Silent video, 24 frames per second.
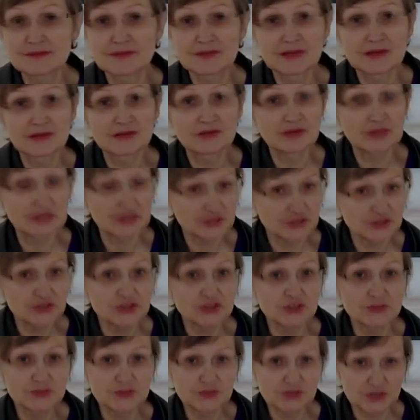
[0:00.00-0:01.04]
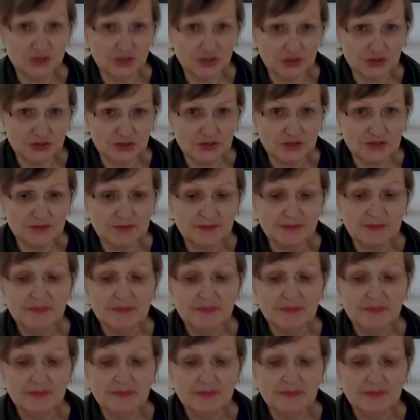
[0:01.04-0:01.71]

a relationship changes.